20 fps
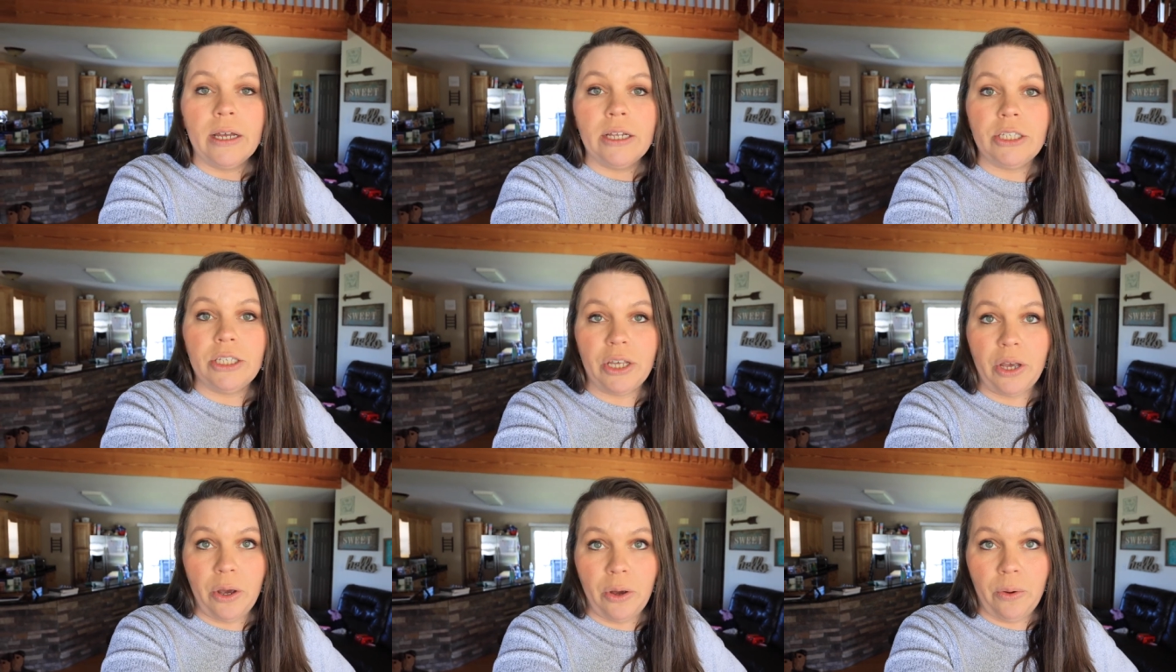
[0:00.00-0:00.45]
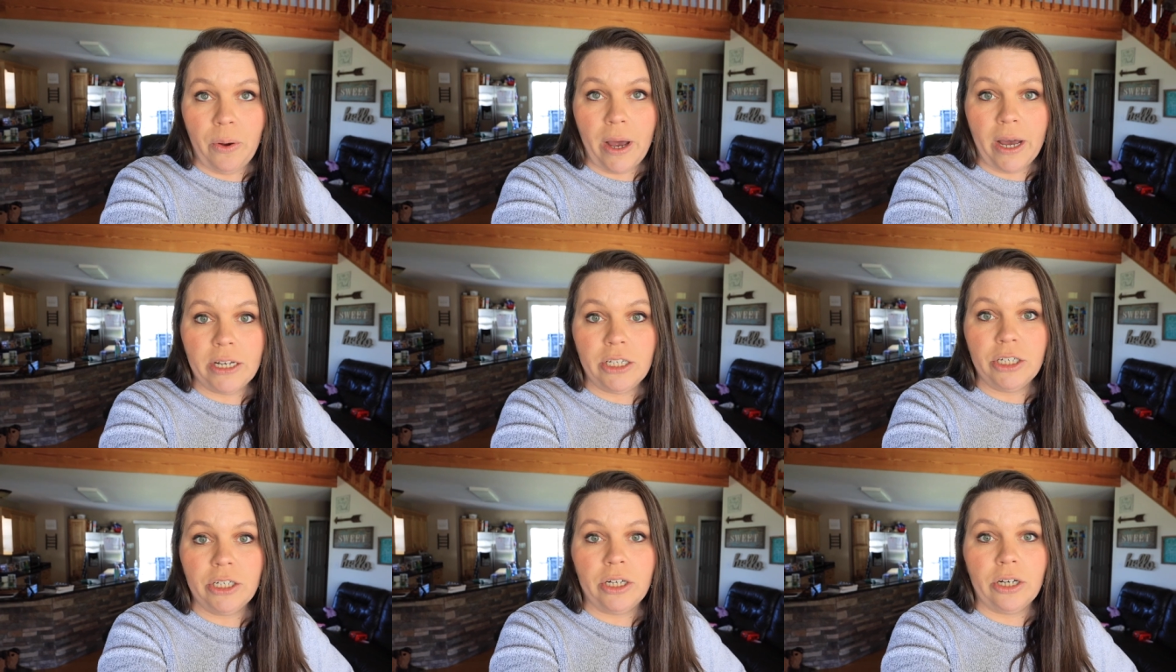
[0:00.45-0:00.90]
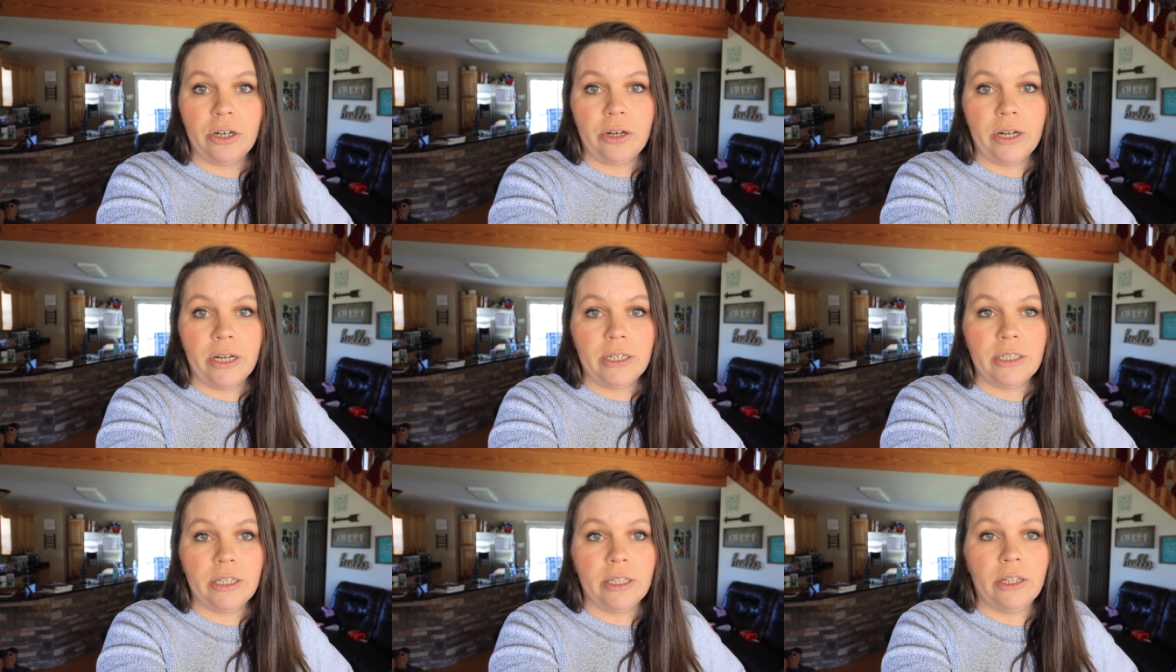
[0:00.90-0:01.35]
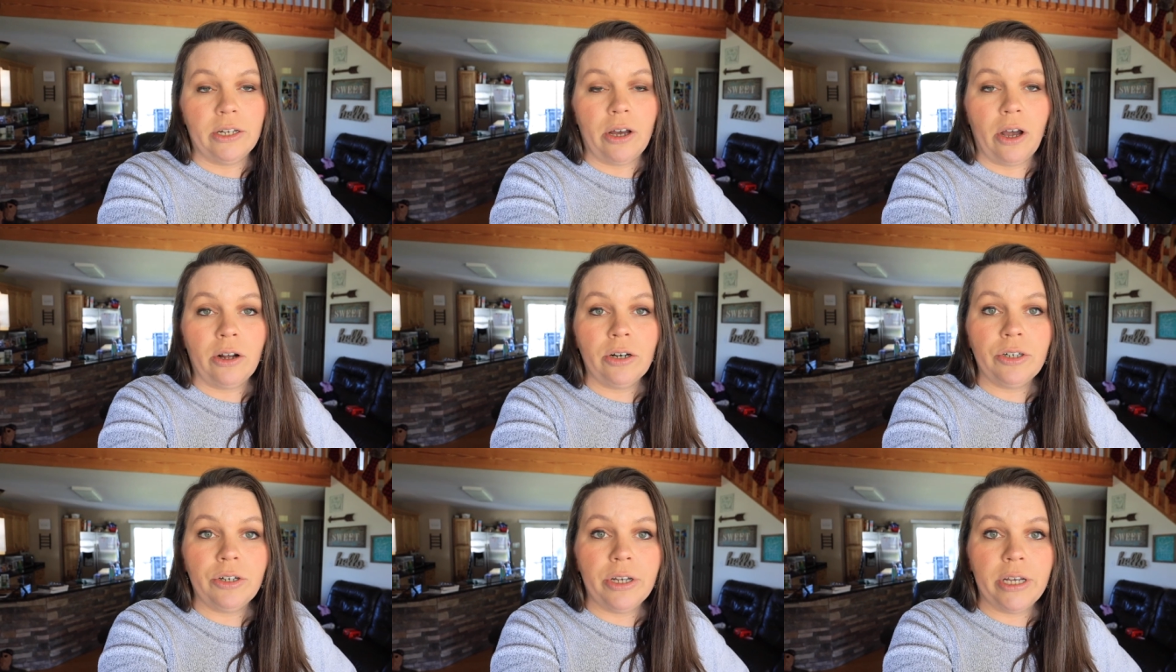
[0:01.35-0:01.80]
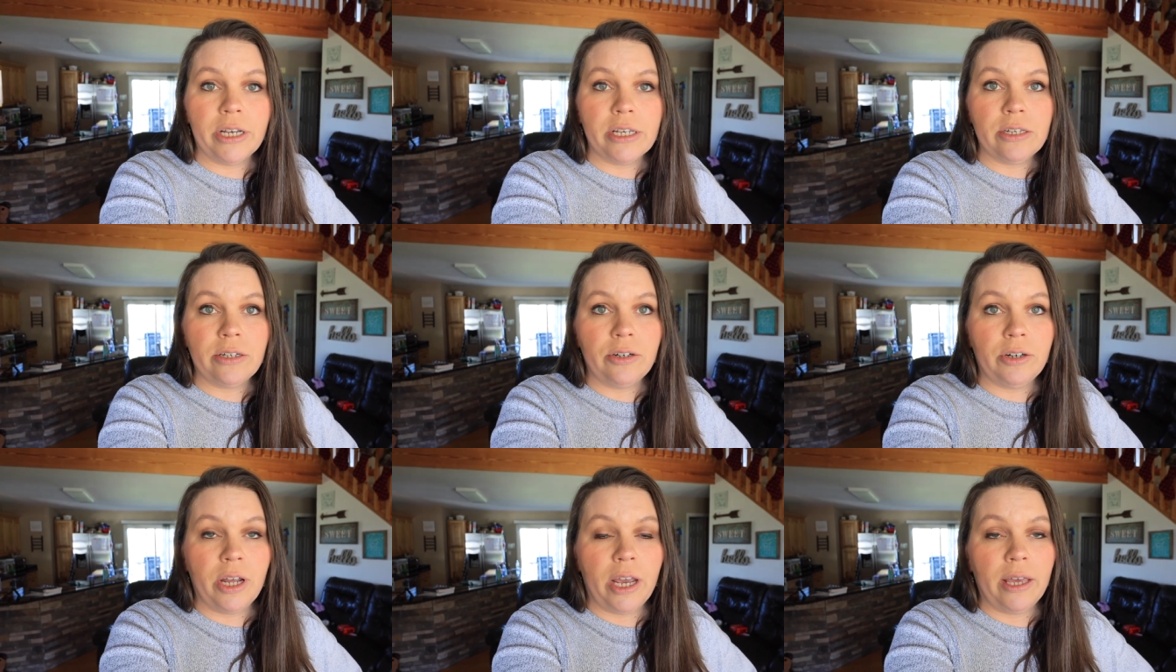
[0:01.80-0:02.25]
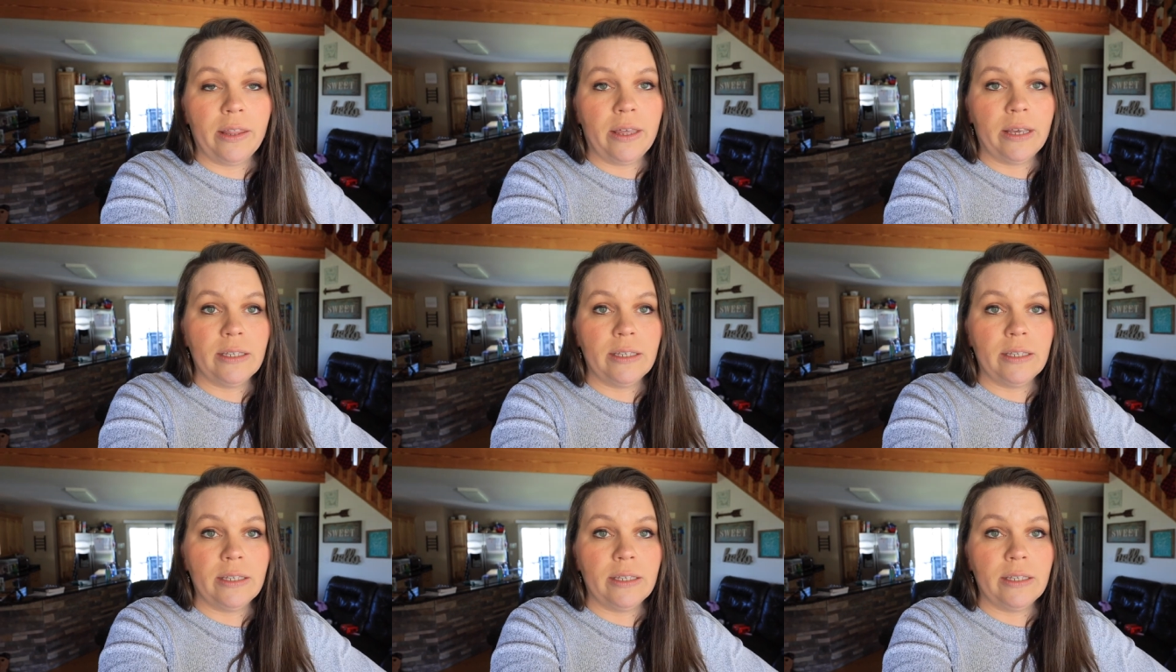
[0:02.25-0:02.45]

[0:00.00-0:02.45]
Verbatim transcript: So I took her into the doctor yesterday.